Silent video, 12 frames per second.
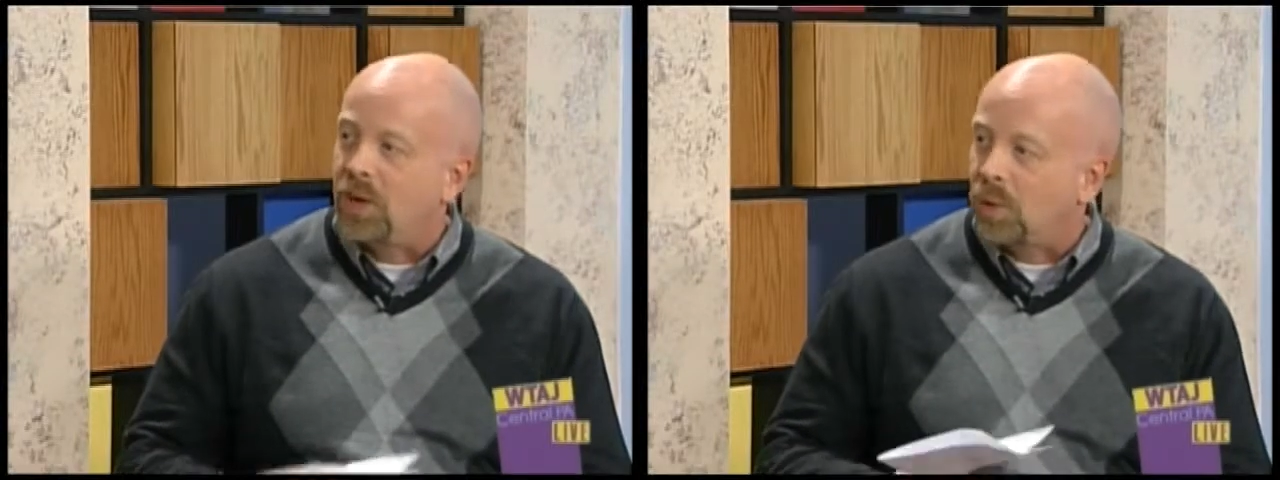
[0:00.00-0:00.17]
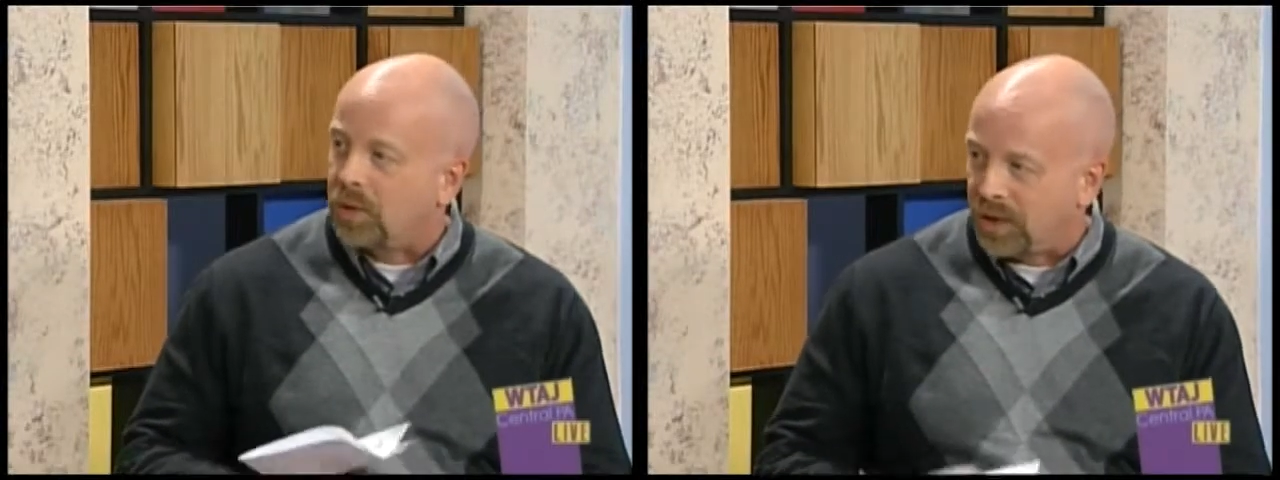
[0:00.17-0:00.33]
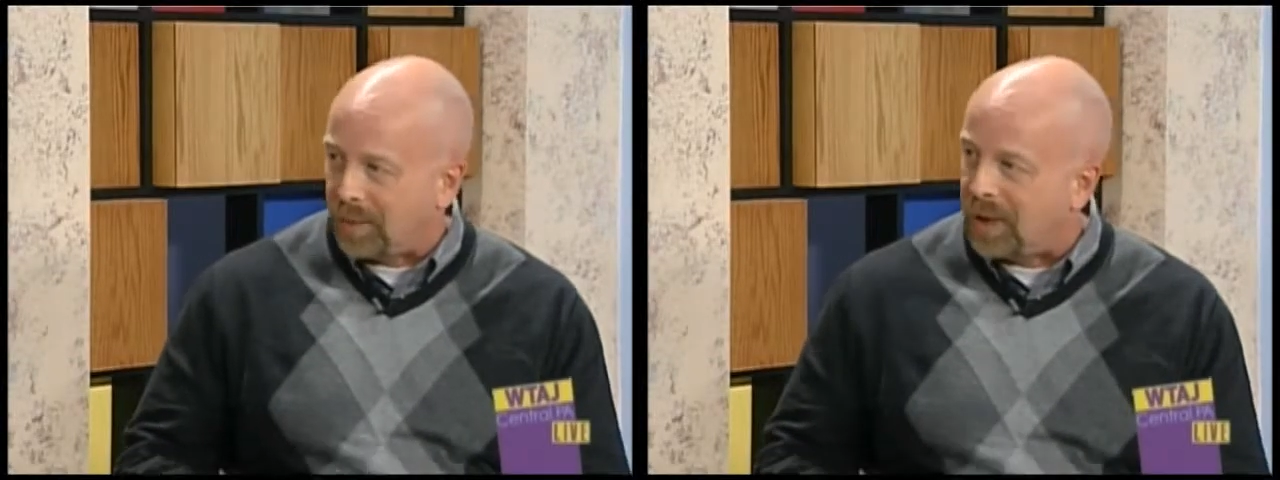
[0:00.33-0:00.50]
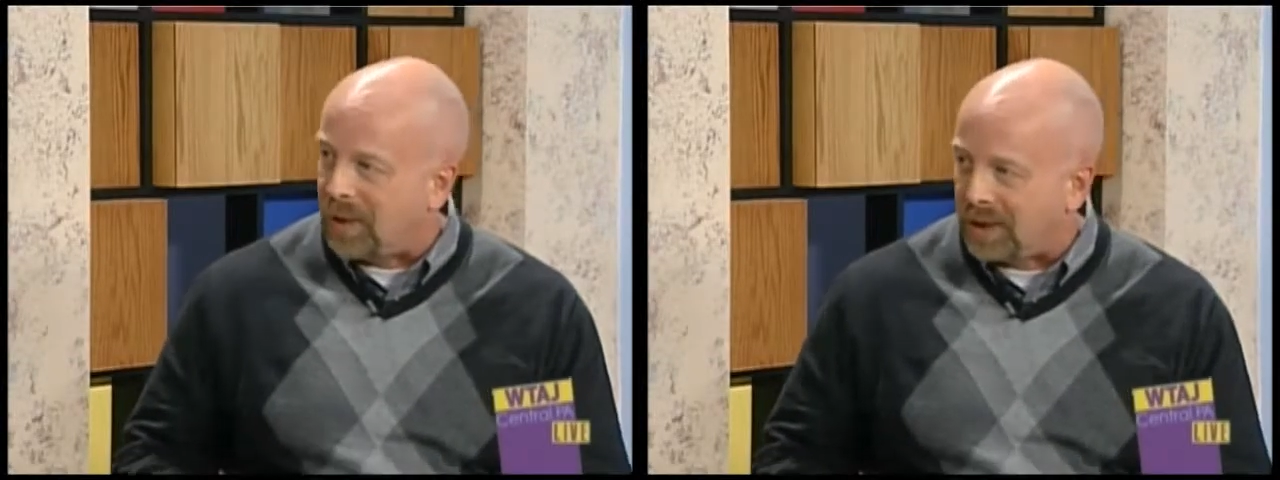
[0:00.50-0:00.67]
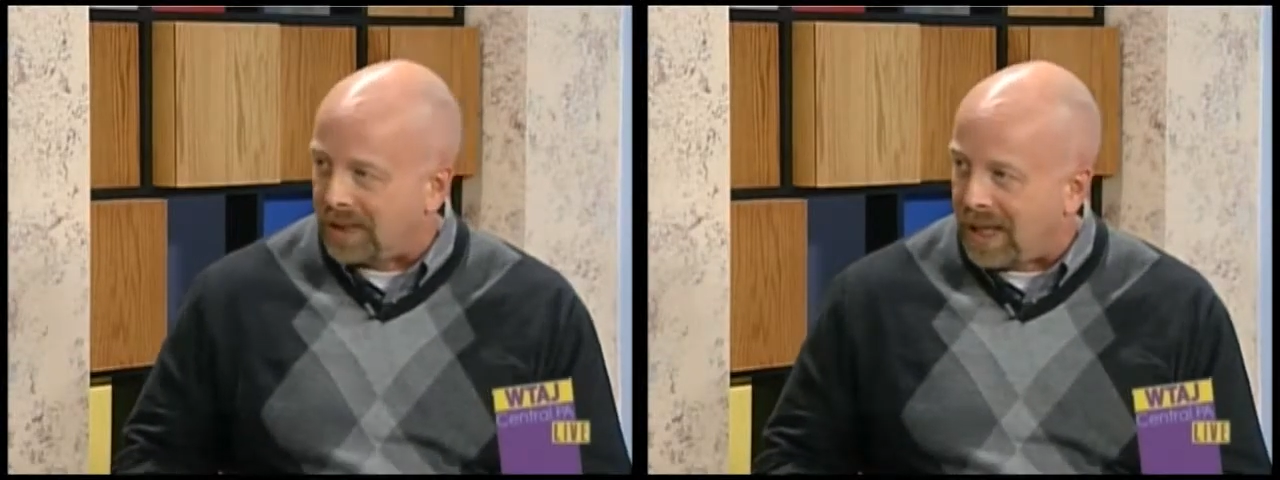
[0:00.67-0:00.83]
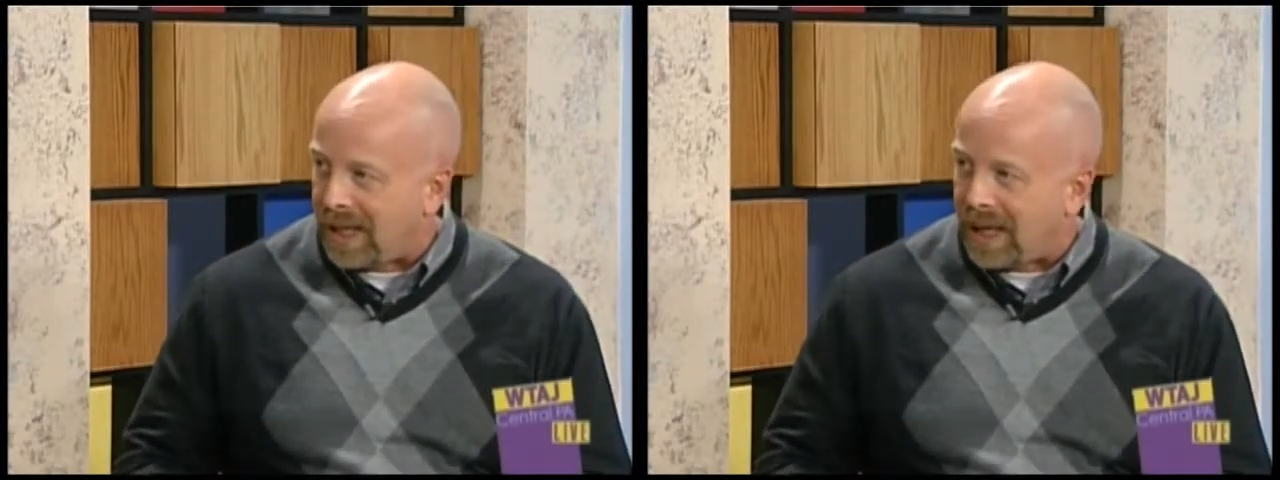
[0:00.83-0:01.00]
or something
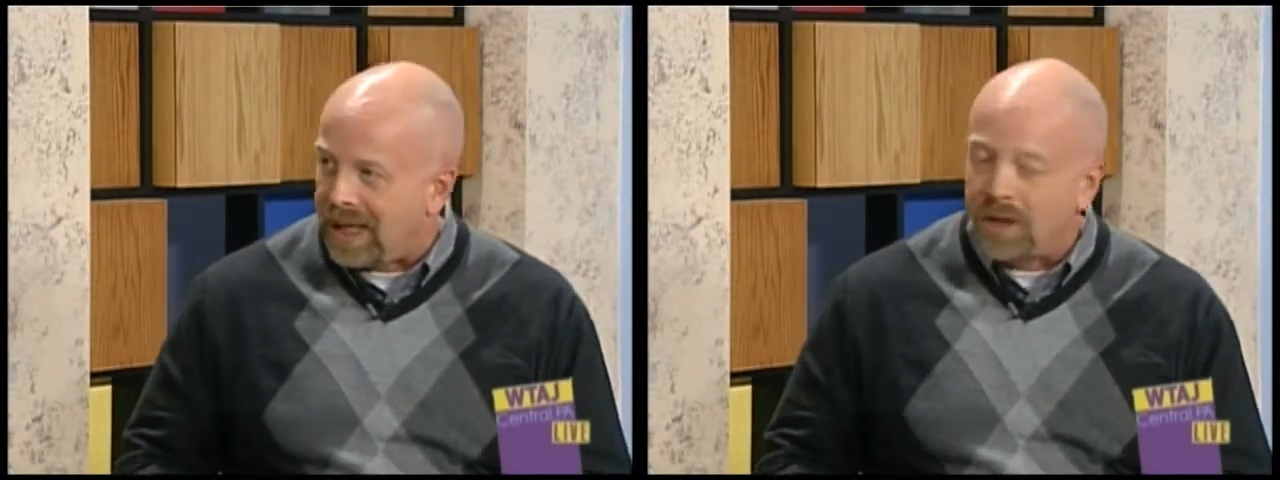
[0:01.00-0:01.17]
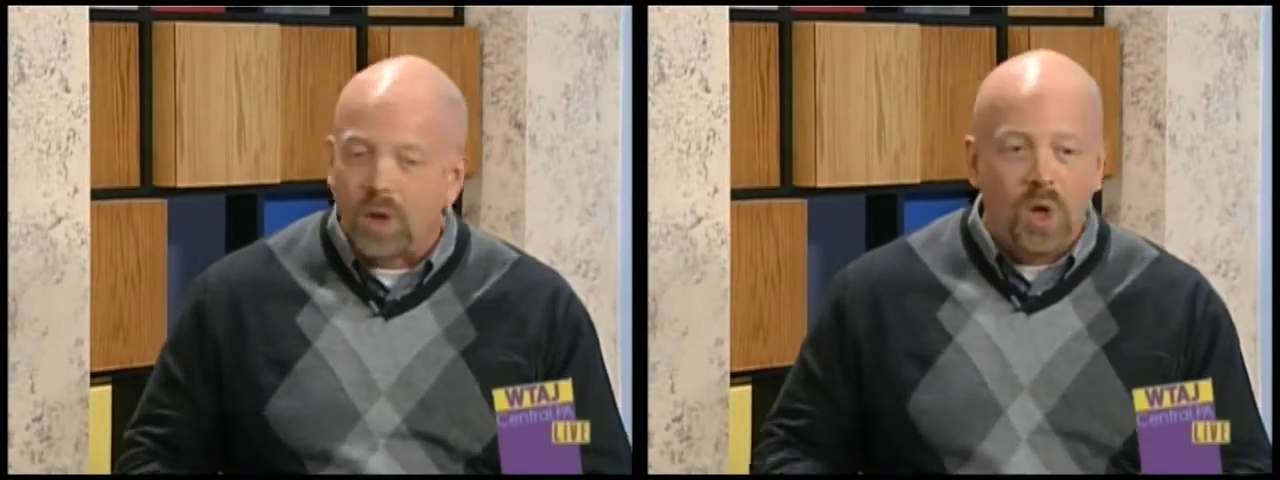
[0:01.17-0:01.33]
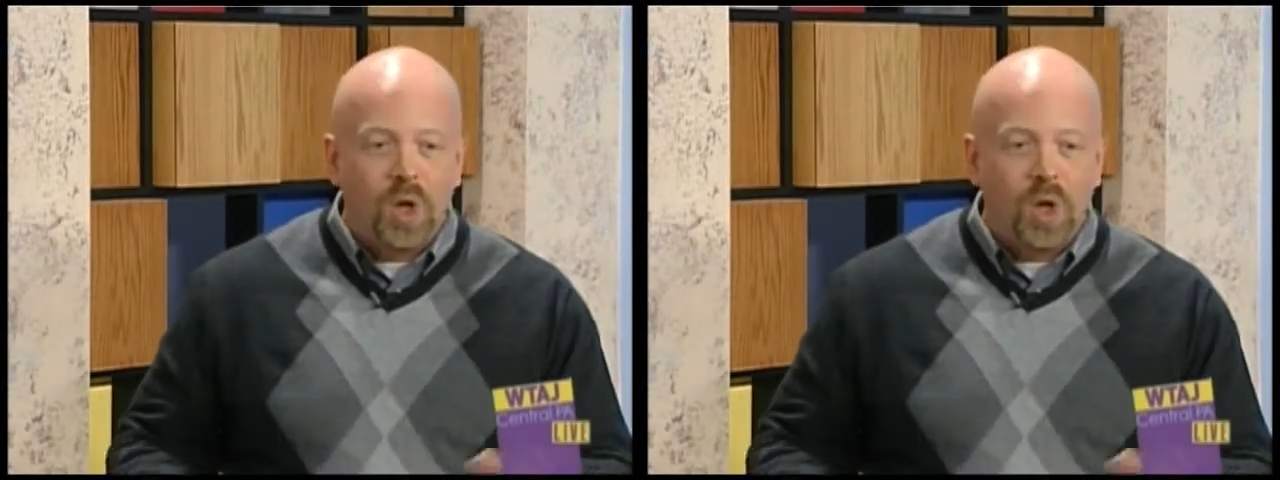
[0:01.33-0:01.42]
online